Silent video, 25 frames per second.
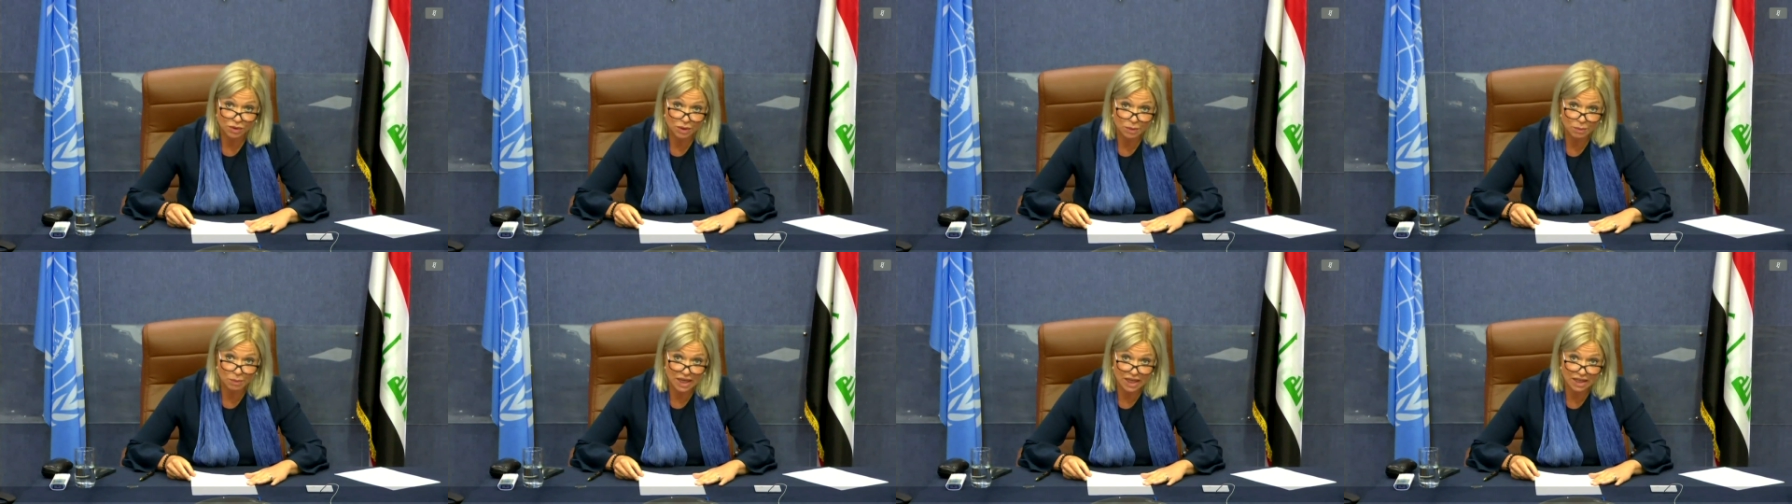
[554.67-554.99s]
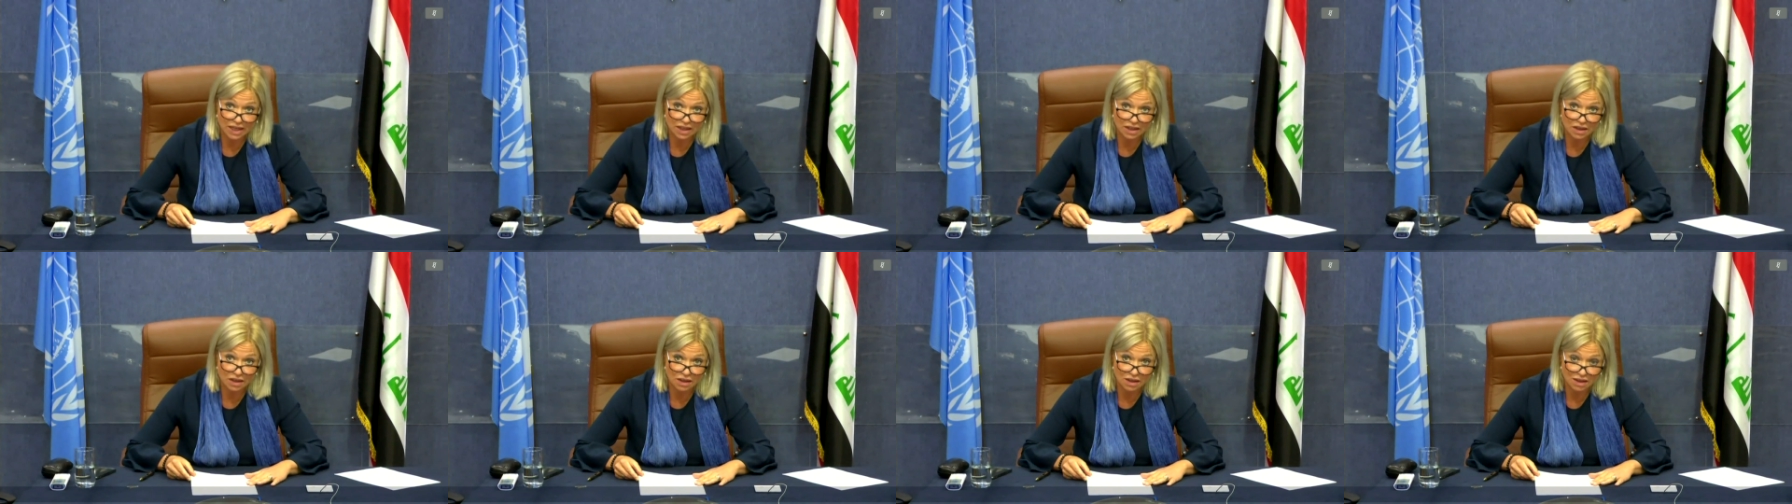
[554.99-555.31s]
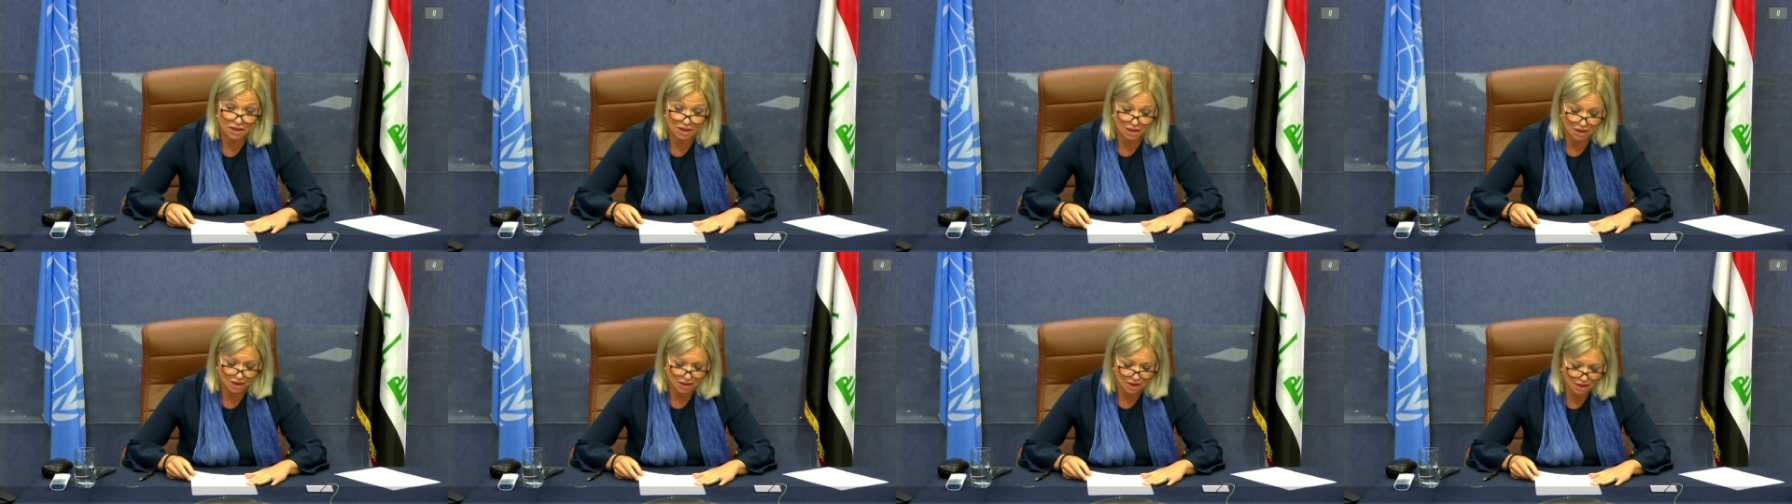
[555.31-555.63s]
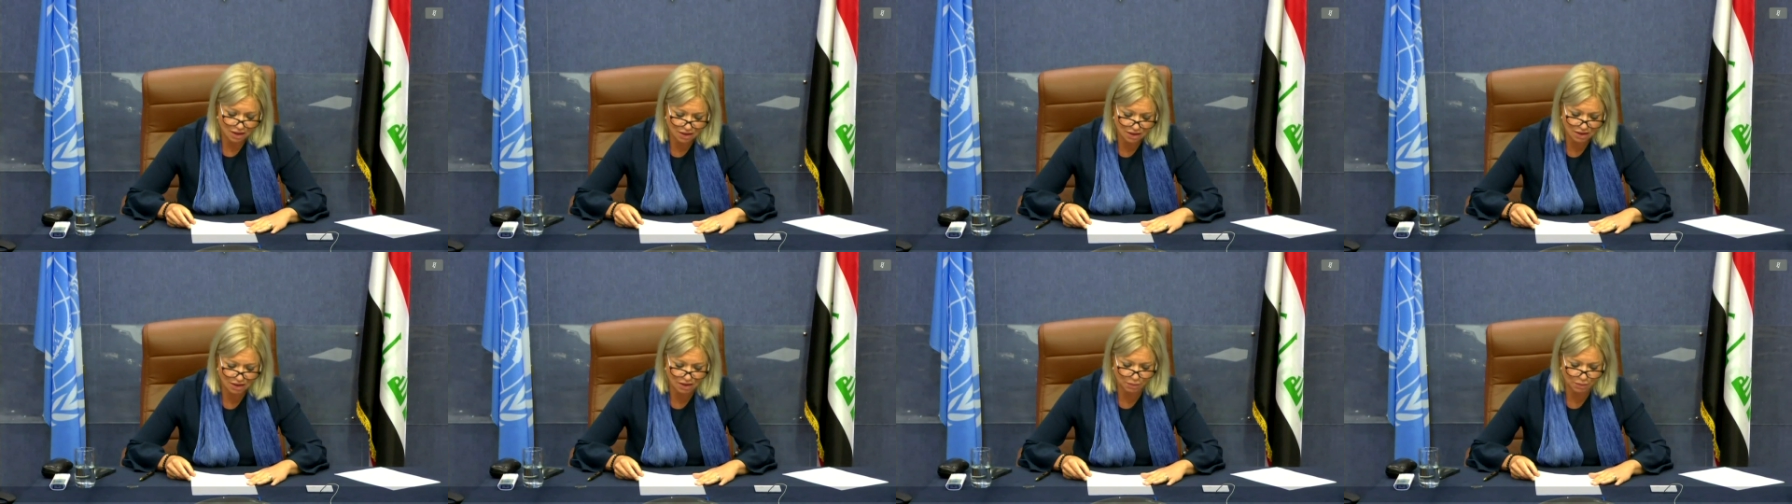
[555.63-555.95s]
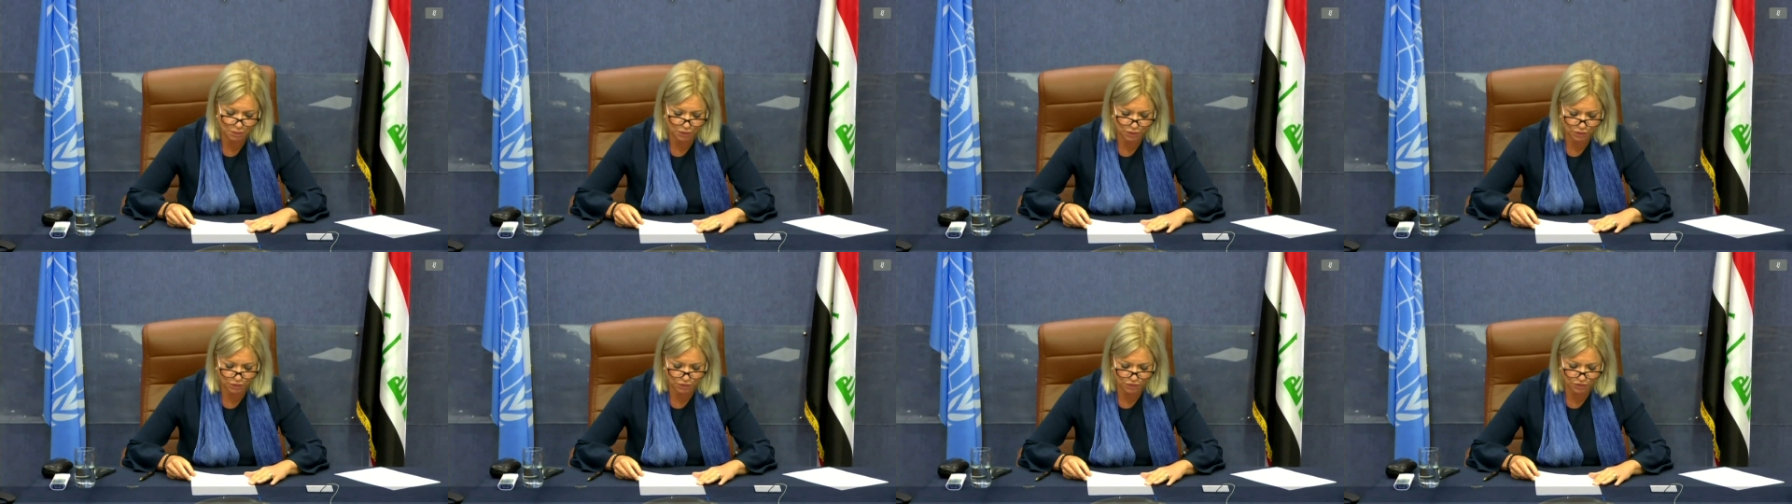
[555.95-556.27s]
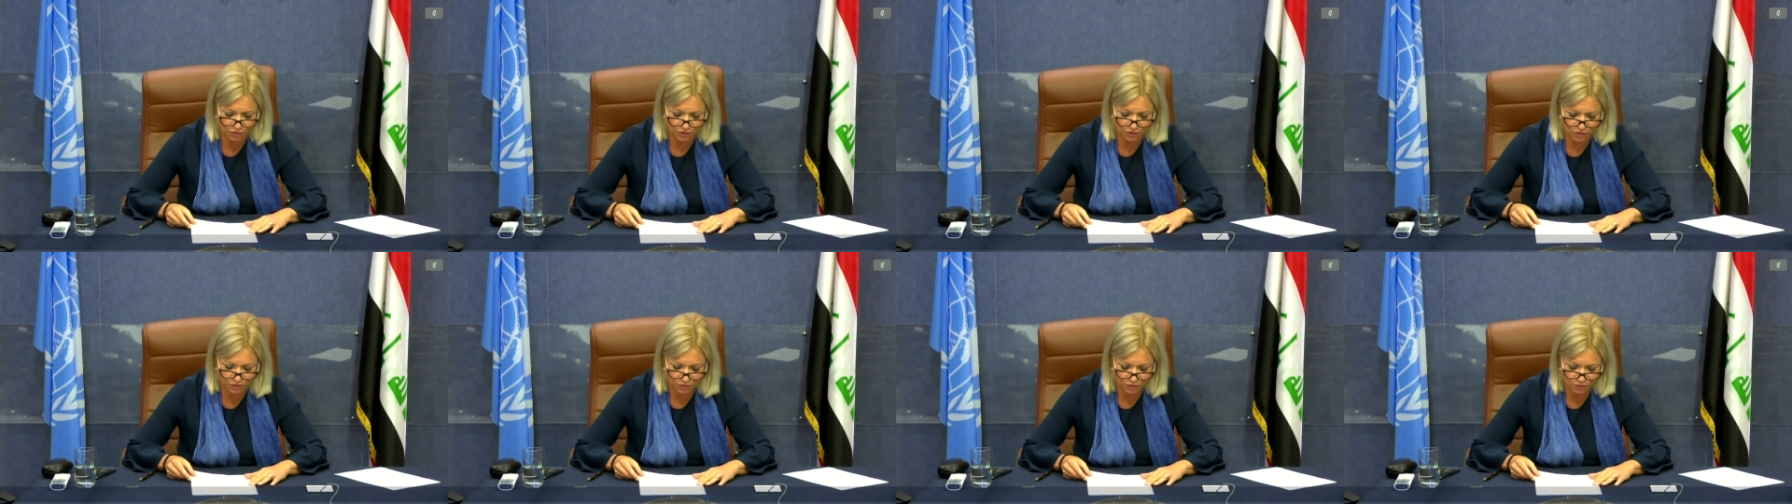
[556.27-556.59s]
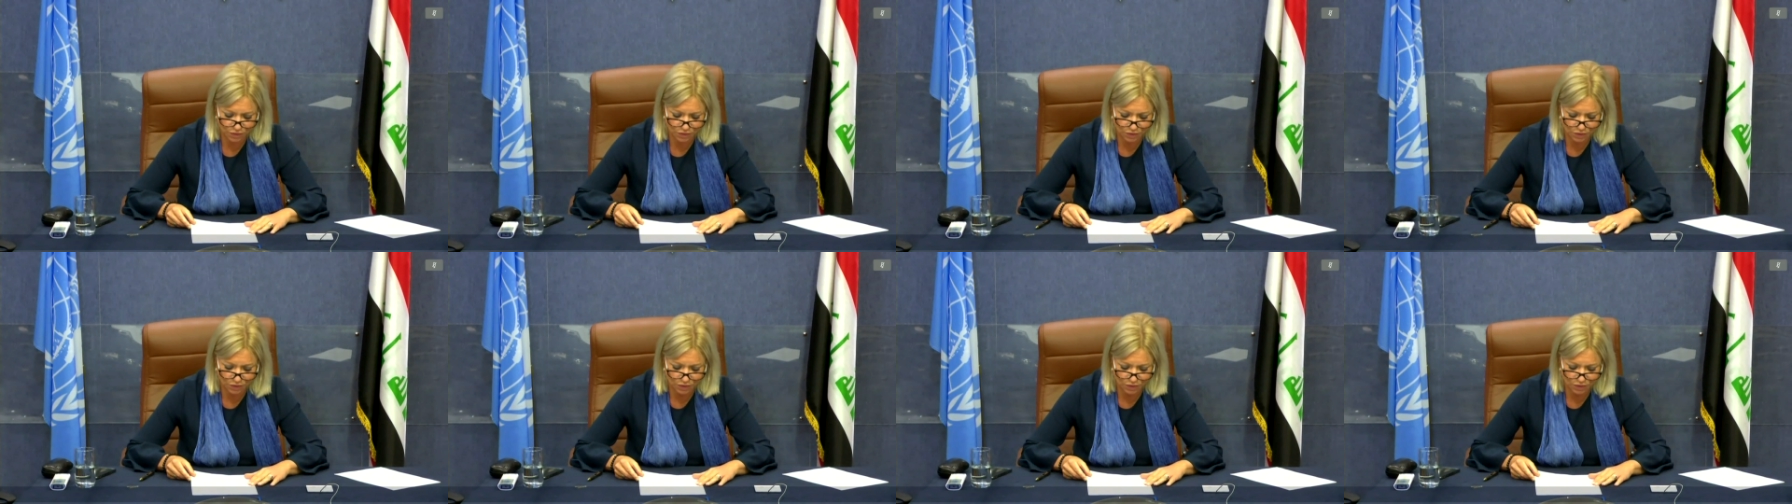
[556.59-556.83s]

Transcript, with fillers: remain unapproved.